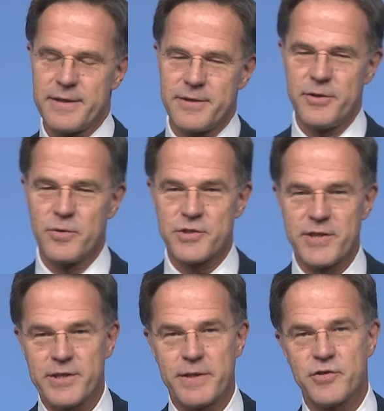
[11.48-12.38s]
the US
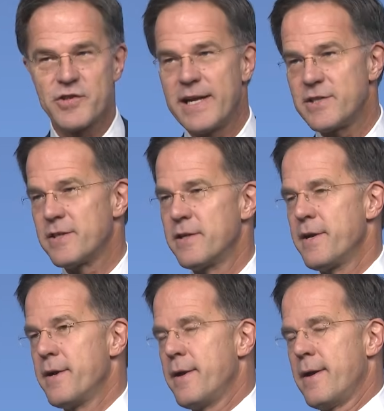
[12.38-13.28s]
Secretary of State,
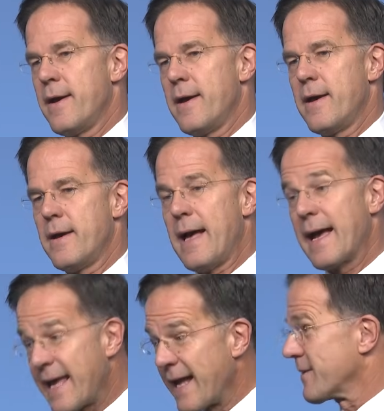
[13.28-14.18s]

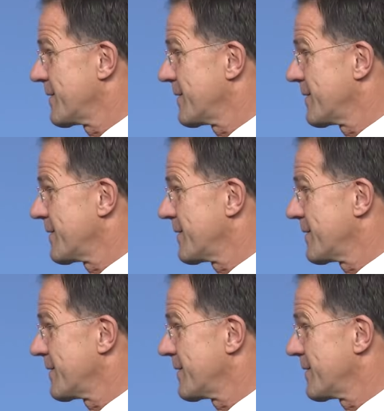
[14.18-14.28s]
again